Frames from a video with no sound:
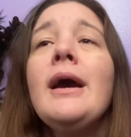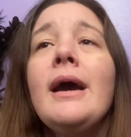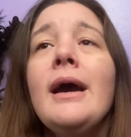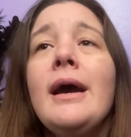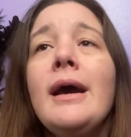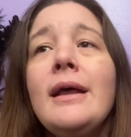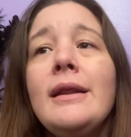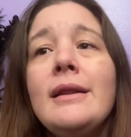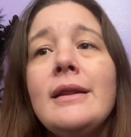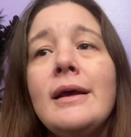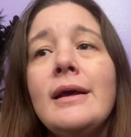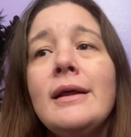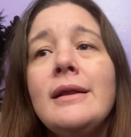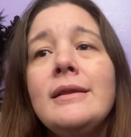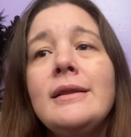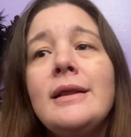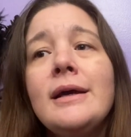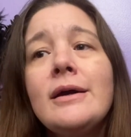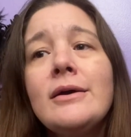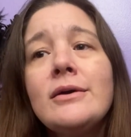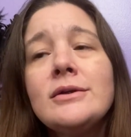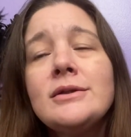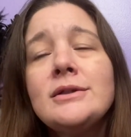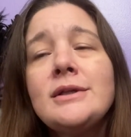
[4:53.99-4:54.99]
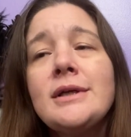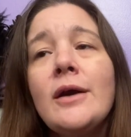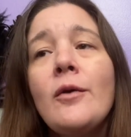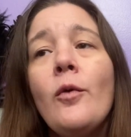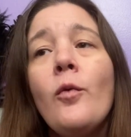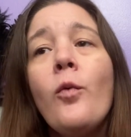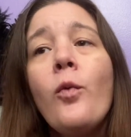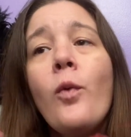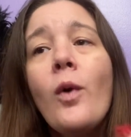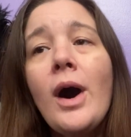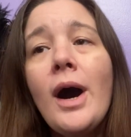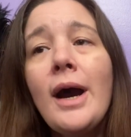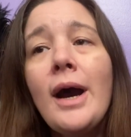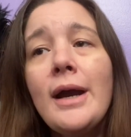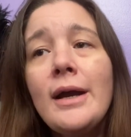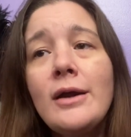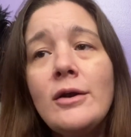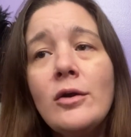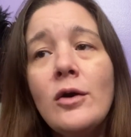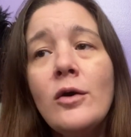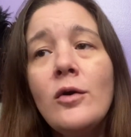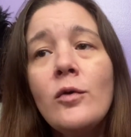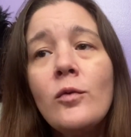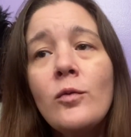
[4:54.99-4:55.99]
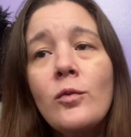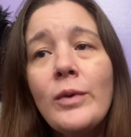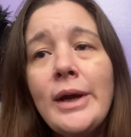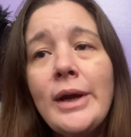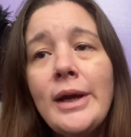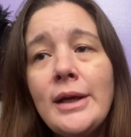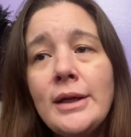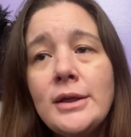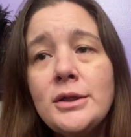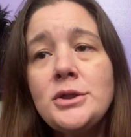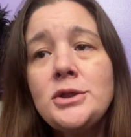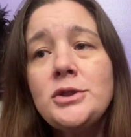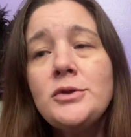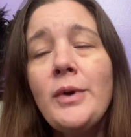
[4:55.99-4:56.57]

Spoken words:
and there is a wide range.